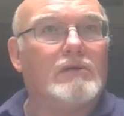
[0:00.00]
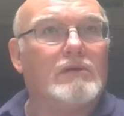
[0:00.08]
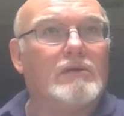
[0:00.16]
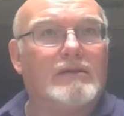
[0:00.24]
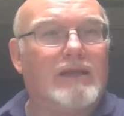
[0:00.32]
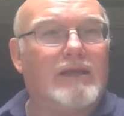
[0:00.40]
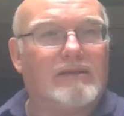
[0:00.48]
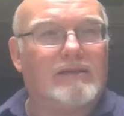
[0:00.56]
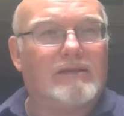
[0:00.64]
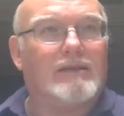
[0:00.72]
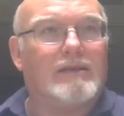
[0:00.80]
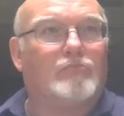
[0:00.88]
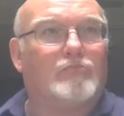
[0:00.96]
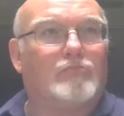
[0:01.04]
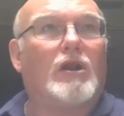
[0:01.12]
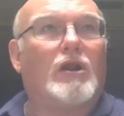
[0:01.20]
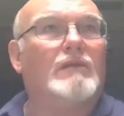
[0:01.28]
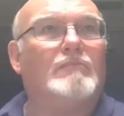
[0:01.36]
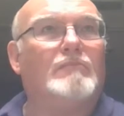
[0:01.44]
that won't let
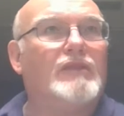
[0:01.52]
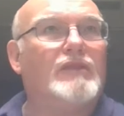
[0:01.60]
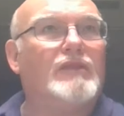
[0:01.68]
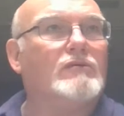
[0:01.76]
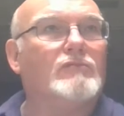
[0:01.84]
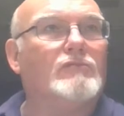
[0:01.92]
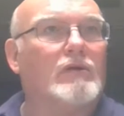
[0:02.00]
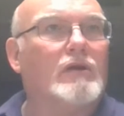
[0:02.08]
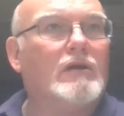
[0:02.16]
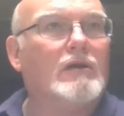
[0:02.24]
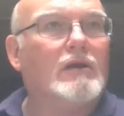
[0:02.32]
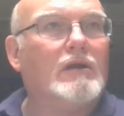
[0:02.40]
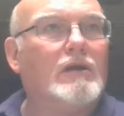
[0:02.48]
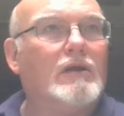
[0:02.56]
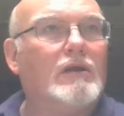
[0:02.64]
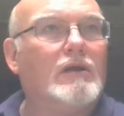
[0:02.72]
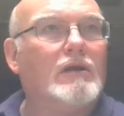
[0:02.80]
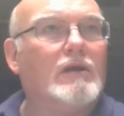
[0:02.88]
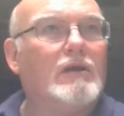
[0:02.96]
people help. It's not
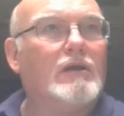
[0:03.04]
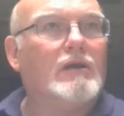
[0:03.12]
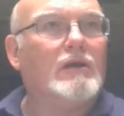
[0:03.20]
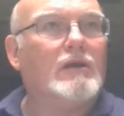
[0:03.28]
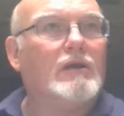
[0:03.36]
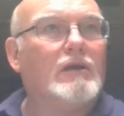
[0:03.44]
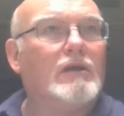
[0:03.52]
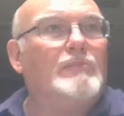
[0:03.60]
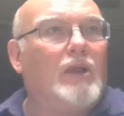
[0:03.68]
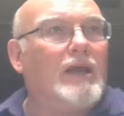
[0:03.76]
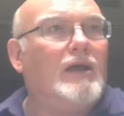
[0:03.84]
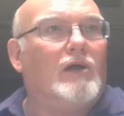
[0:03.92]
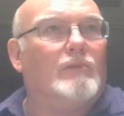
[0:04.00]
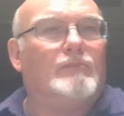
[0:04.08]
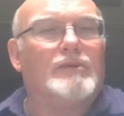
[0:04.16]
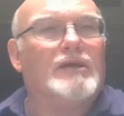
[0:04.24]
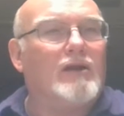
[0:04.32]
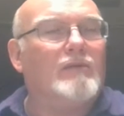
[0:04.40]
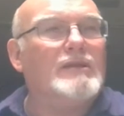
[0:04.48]
because there
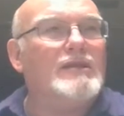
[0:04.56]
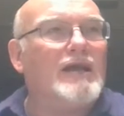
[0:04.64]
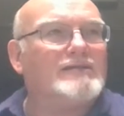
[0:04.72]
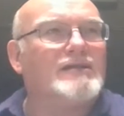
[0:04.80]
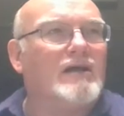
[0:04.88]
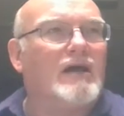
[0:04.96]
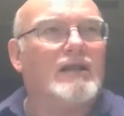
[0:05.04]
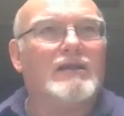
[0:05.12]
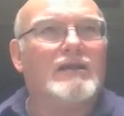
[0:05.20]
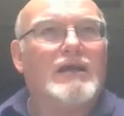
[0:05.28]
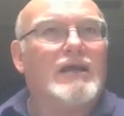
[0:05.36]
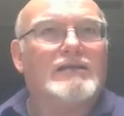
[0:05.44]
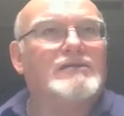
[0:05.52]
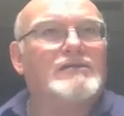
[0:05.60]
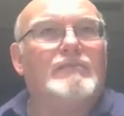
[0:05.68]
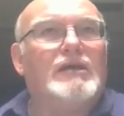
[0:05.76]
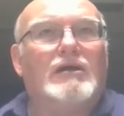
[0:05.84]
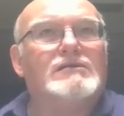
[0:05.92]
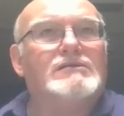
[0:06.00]
isn't enough food. All
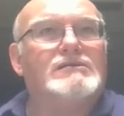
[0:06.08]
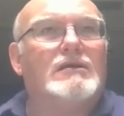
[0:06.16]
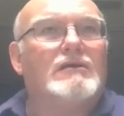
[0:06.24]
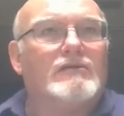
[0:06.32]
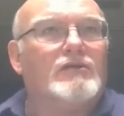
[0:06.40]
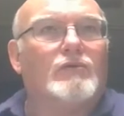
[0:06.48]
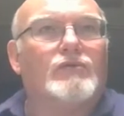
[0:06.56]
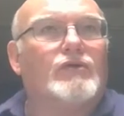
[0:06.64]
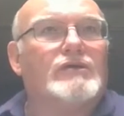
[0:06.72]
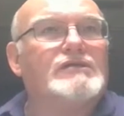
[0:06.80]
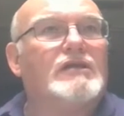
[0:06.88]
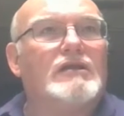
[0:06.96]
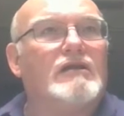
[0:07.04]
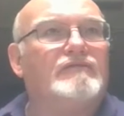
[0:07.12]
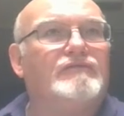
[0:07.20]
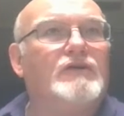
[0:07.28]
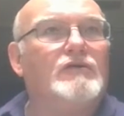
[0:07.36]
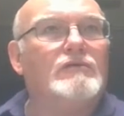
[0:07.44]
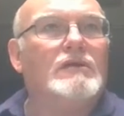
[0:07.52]
he would have had to do is say,
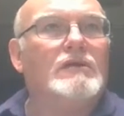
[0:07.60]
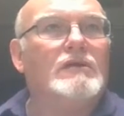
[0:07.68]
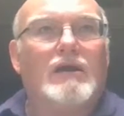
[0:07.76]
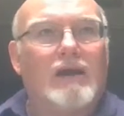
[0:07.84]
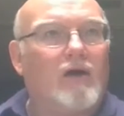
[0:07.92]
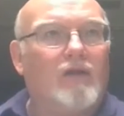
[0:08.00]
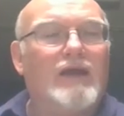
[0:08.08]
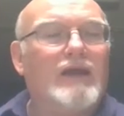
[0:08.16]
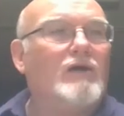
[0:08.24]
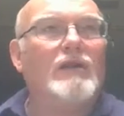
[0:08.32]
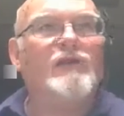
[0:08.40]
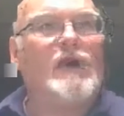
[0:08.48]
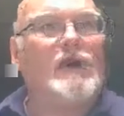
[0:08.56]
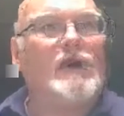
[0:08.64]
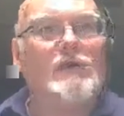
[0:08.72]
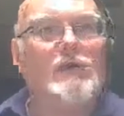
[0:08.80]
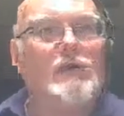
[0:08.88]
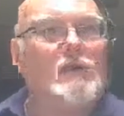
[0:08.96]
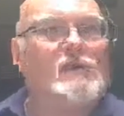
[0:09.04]
"Hey, I need some help," and
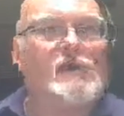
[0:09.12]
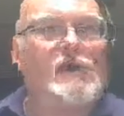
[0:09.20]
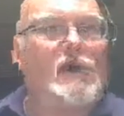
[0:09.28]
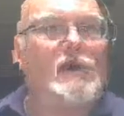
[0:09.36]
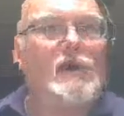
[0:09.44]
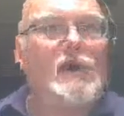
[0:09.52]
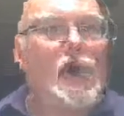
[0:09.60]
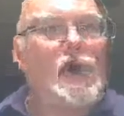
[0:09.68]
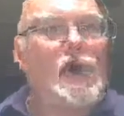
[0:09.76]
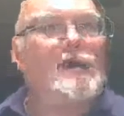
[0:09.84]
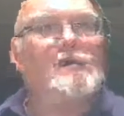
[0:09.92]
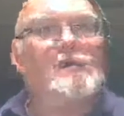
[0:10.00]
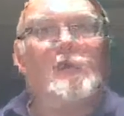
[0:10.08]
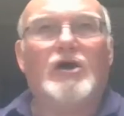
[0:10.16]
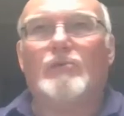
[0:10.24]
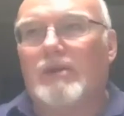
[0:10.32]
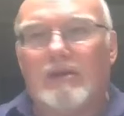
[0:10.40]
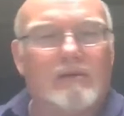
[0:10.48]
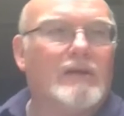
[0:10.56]
South Korea would provide all the
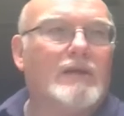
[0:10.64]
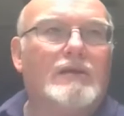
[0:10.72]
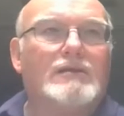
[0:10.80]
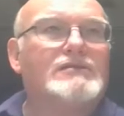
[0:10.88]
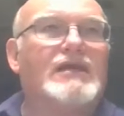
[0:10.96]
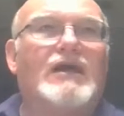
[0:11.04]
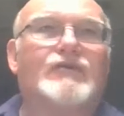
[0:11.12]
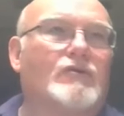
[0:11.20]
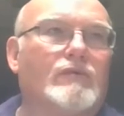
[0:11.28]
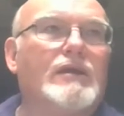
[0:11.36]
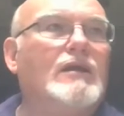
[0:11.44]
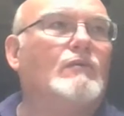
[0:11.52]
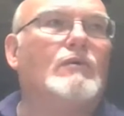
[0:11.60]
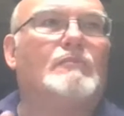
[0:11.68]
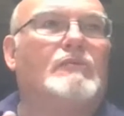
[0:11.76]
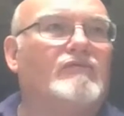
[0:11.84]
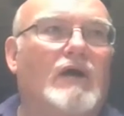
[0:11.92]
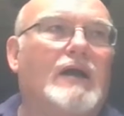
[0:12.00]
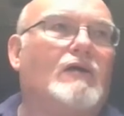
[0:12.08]
food that they need. But
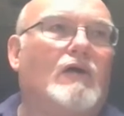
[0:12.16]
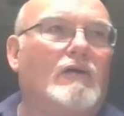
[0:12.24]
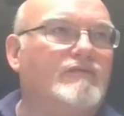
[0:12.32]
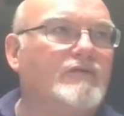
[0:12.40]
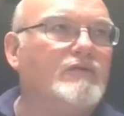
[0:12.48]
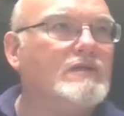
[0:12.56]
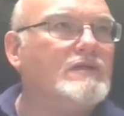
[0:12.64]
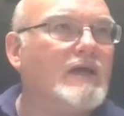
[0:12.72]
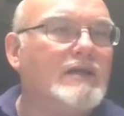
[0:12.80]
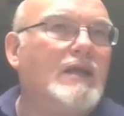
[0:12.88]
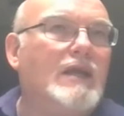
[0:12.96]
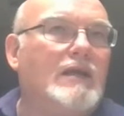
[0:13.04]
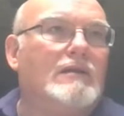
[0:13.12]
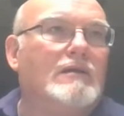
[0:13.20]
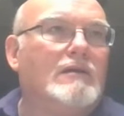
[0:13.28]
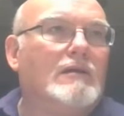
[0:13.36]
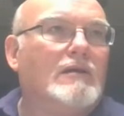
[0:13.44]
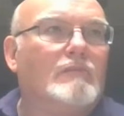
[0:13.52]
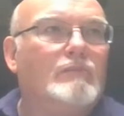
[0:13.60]
he won't do that, and so
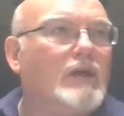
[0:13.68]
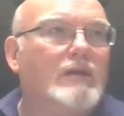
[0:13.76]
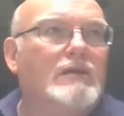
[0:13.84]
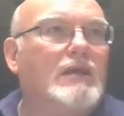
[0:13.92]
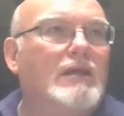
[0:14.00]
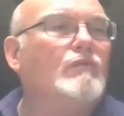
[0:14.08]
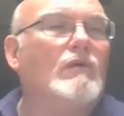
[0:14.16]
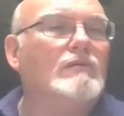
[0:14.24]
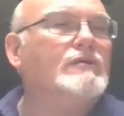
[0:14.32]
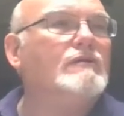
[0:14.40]
you wind up with